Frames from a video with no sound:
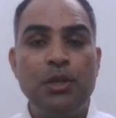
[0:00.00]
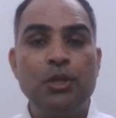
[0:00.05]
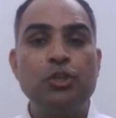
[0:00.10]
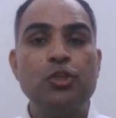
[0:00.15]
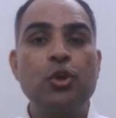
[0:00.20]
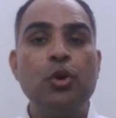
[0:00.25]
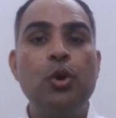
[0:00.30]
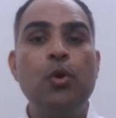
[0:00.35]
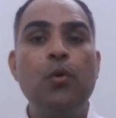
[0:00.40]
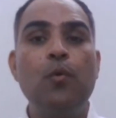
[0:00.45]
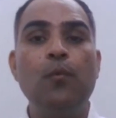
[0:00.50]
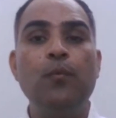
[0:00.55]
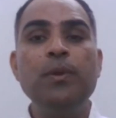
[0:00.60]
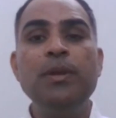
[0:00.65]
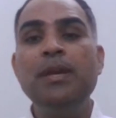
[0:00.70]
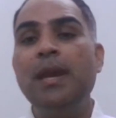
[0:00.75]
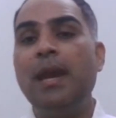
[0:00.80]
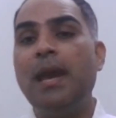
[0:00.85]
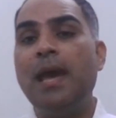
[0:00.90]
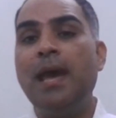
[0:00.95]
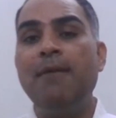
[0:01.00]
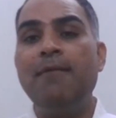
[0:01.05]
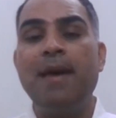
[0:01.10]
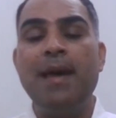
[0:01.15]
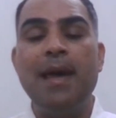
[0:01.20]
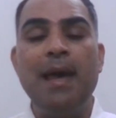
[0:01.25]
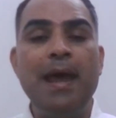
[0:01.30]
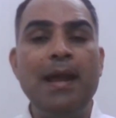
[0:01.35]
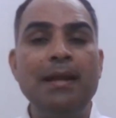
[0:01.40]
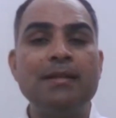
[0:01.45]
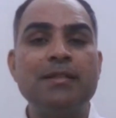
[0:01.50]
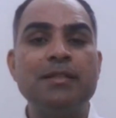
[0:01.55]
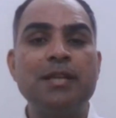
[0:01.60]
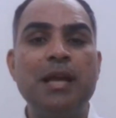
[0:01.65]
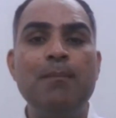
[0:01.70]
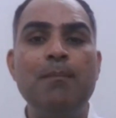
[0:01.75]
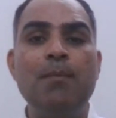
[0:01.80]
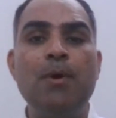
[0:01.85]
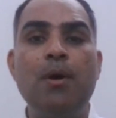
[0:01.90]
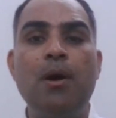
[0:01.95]
So we have had
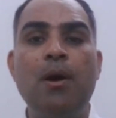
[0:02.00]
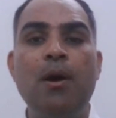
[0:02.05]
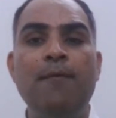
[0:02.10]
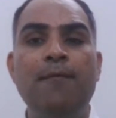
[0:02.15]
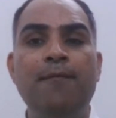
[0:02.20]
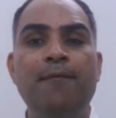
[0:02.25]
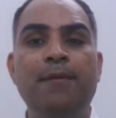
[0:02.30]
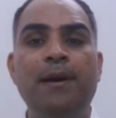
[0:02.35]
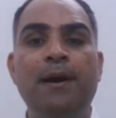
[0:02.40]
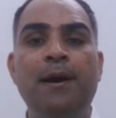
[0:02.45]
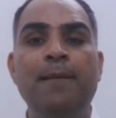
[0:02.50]
some of